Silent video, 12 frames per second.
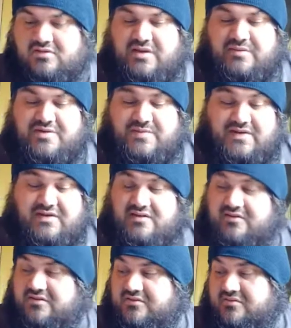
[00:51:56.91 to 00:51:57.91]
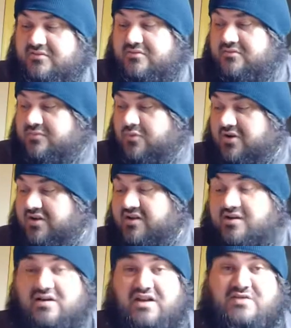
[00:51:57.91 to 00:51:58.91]
They must be
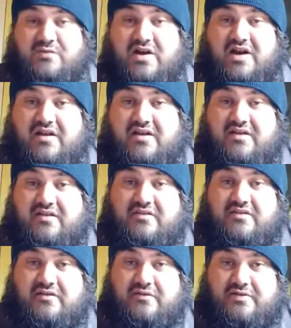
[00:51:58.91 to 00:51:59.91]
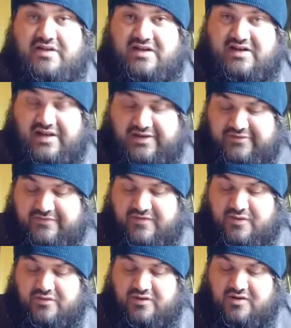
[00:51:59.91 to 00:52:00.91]
working on it. I swear they're gonna get an angry
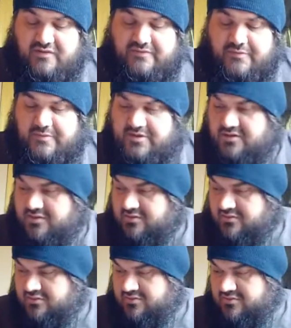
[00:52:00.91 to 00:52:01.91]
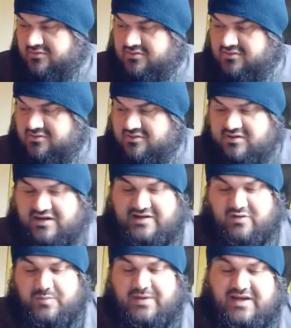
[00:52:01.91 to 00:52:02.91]
phone call from me. I
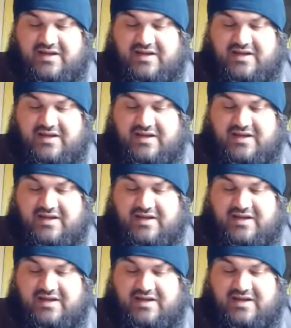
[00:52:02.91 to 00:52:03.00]
don't